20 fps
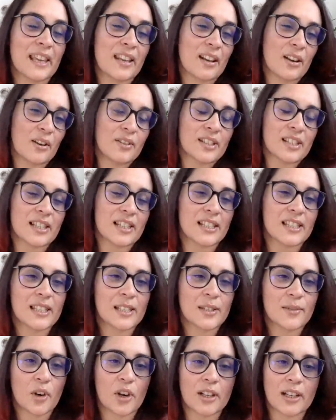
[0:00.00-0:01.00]
but then obviously it
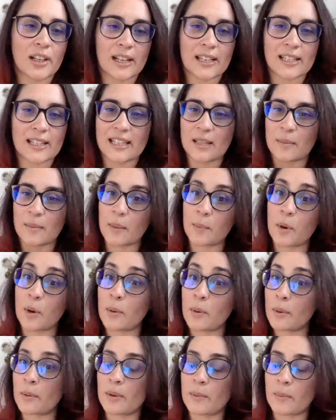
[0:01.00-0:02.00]
sits very nicely in my
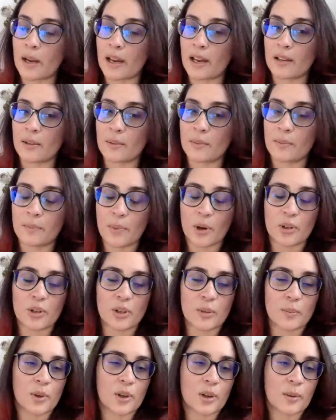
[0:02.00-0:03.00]
poem, in my
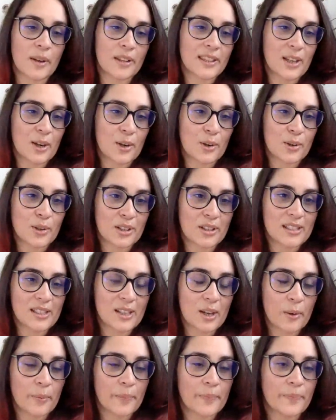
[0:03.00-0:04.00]
poetry book about the ocean.
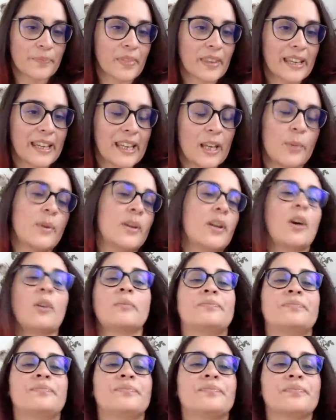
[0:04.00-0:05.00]
So here we
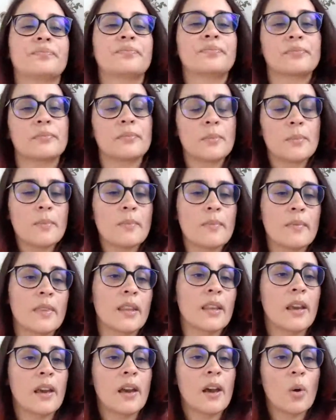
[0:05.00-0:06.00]
go.
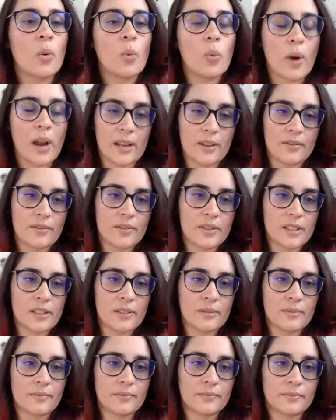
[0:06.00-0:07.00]
Waves.
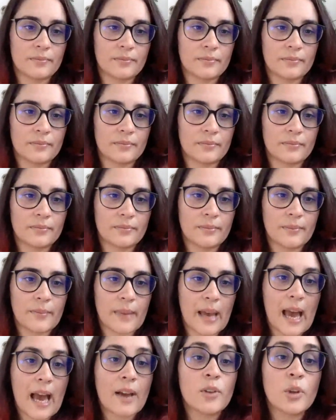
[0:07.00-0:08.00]

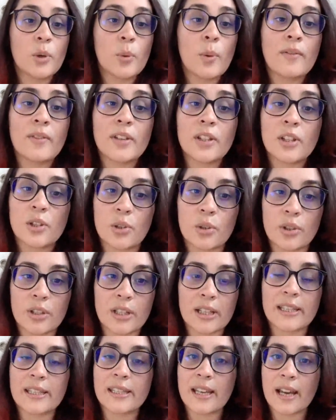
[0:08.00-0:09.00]
Have you ever
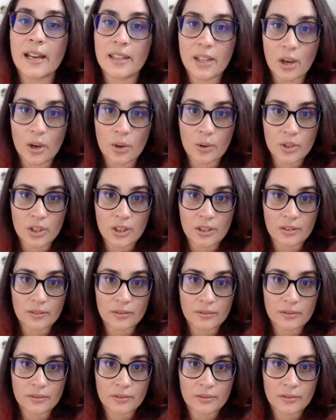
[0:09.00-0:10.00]
stood inside the ocean?
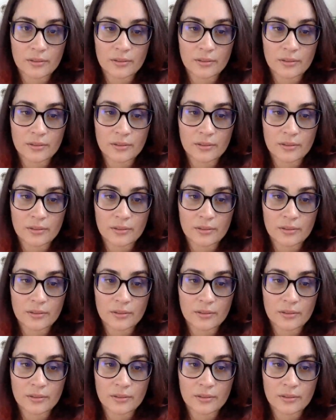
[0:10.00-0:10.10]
